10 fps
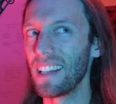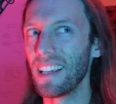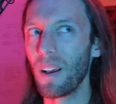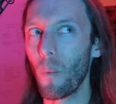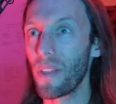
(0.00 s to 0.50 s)

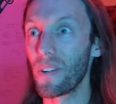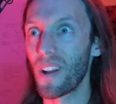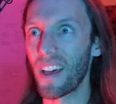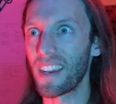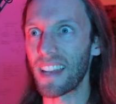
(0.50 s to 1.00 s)
Whether or
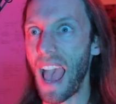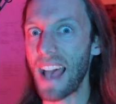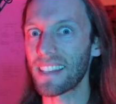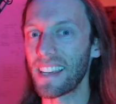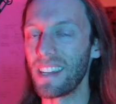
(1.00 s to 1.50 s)
not it
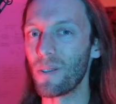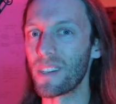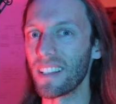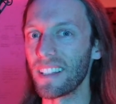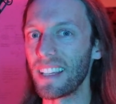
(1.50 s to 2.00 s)
has any
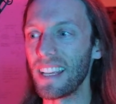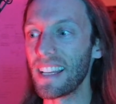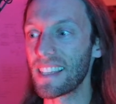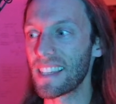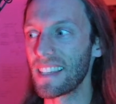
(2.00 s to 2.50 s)
utility,
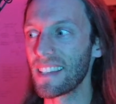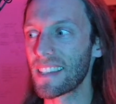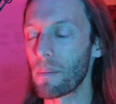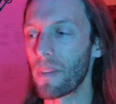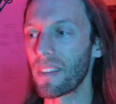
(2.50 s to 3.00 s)
it's still
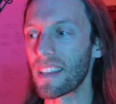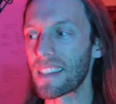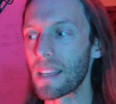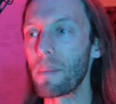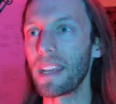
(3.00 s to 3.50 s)
something that
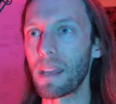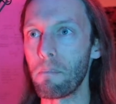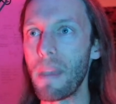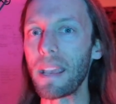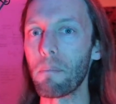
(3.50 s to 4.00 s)
somebody can
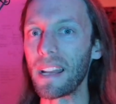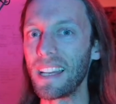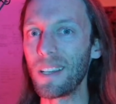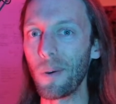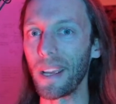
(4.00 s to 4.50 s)
make money
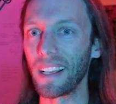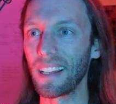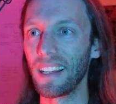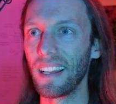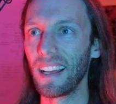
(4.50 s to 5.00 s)
doing.
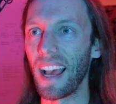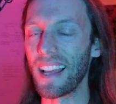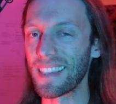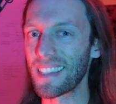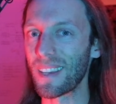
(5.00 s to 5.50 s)

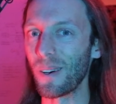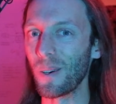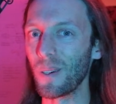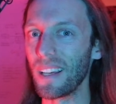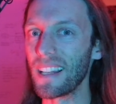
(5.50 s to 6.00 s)
And
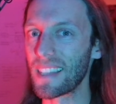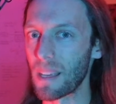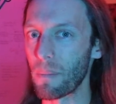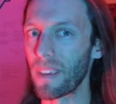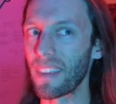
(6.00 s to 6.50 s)
so it's
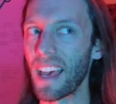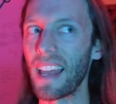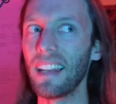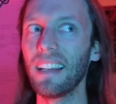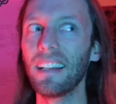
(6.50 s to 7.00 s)
something
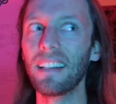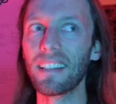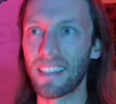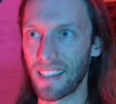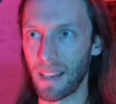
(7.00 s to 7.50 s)
that
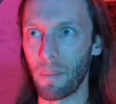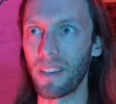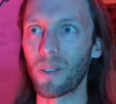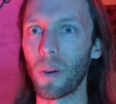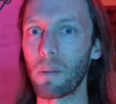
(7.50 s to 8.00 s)
somebody's
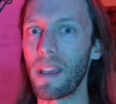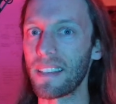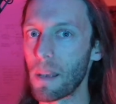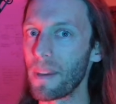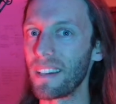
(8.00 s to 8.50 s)
going to pay
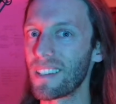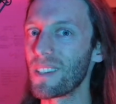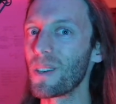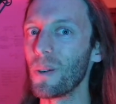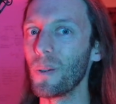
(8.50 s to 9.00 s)
somebody to
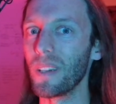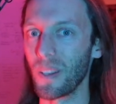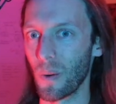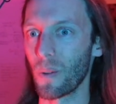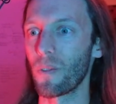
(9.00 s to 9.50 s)
do in
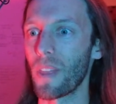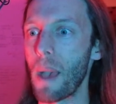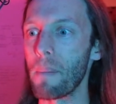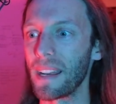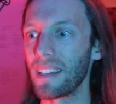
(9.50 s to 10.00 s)
order for that
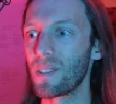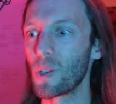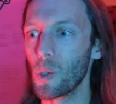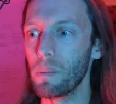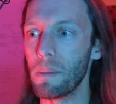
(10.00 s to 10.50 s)
money
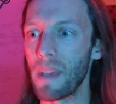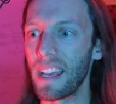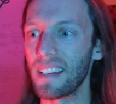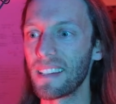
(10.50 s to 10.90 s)
to be made.